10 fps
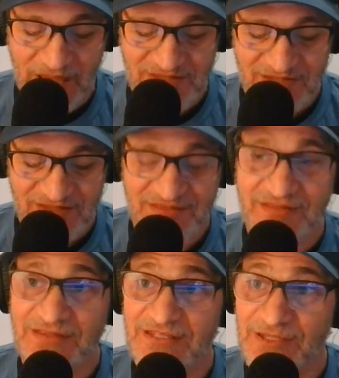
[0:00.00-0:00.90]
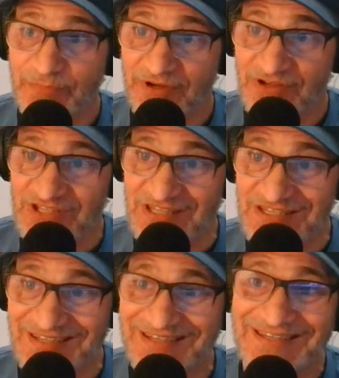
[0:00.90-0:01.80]
but the
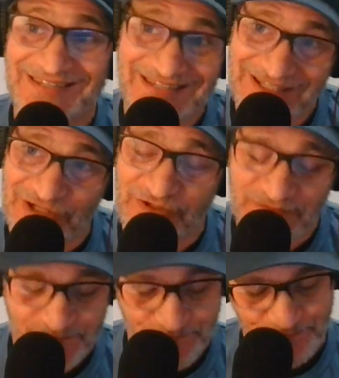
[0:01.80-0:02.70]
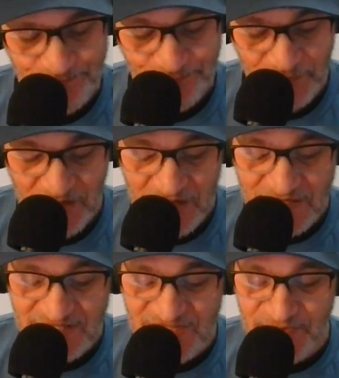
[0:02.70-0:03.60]
disappearances continued.
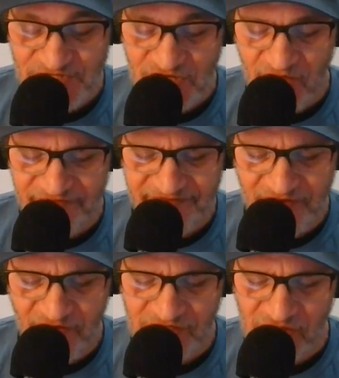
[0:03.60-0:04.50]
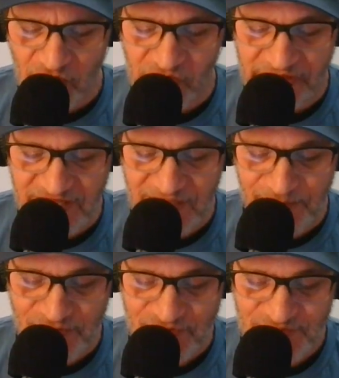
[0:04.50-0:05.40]
Suspicion often fell on the local
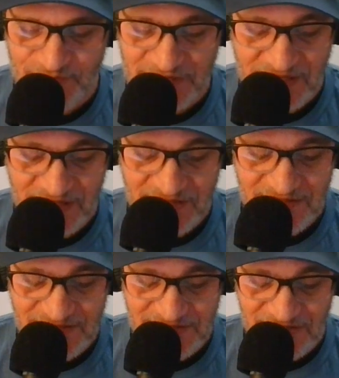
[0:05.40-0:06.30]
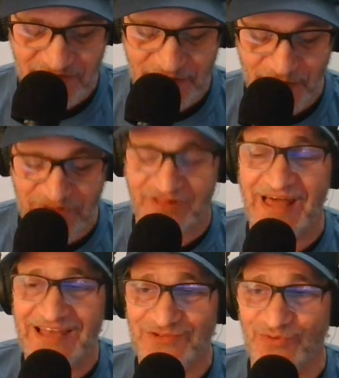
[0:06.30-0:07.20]
innkeepers because, they were the
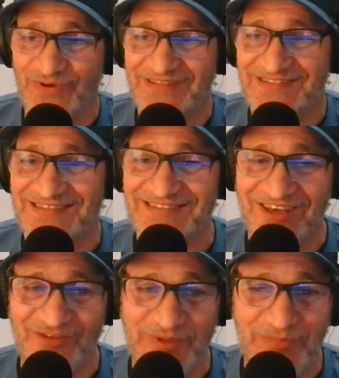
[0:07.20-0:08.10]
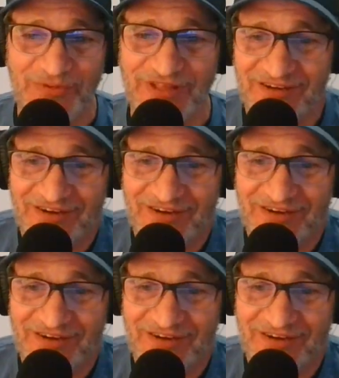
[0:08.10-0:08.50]
last ones that saw the people that